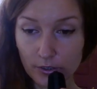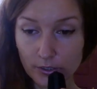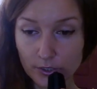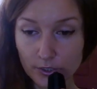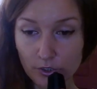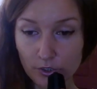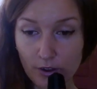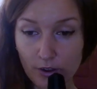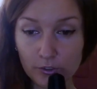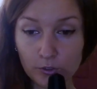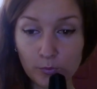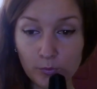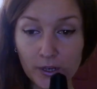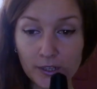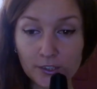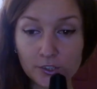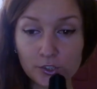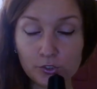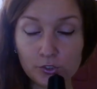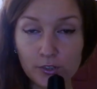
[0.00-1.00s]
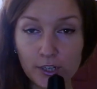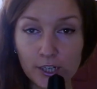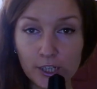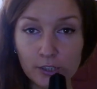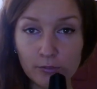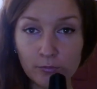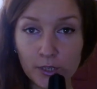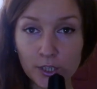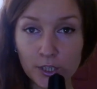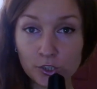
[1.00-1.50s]
travel by
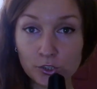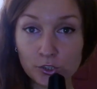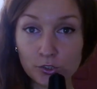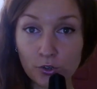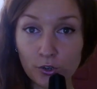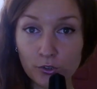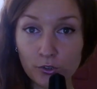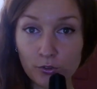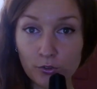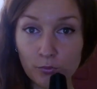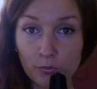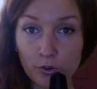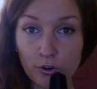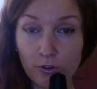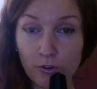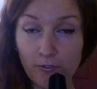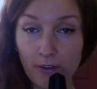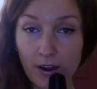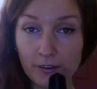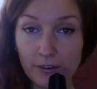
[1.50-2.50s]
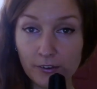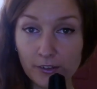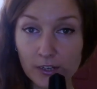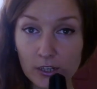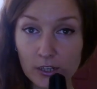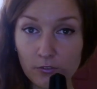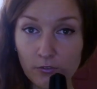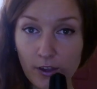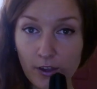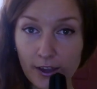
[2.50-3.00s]
train, make sure you book far in
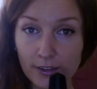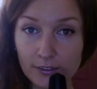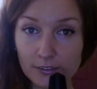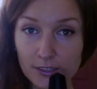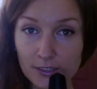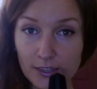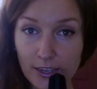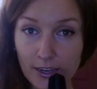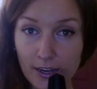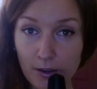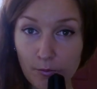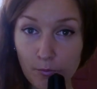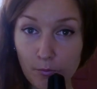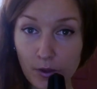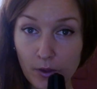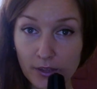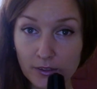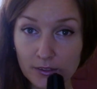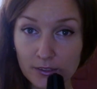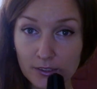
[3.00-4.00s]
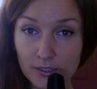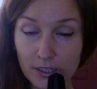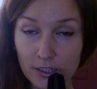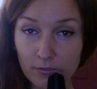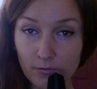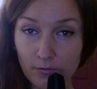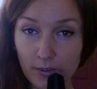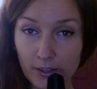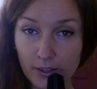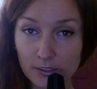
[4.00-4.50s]
advance, like a month in
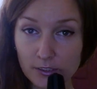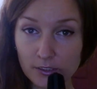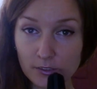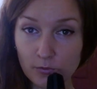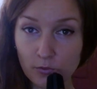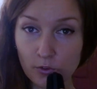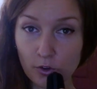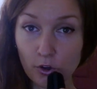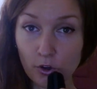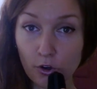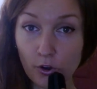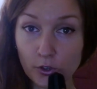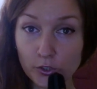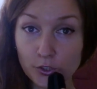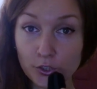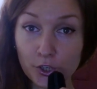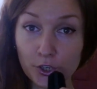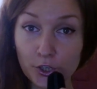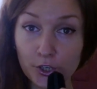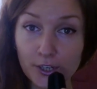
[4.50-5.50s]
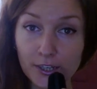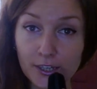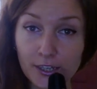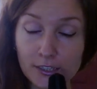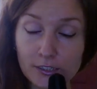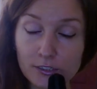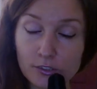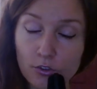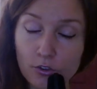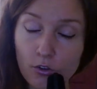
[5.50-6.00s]
advance for long
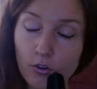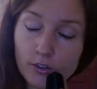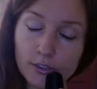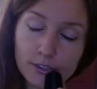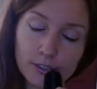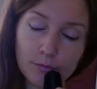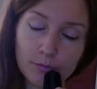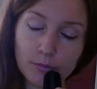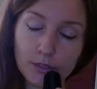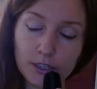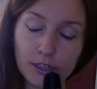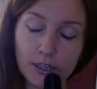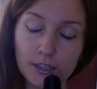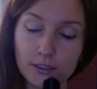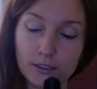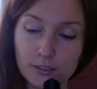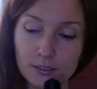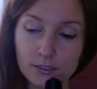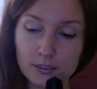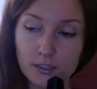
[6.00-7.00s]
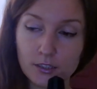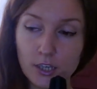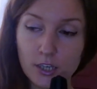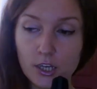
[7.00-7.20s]
journeys or something like this.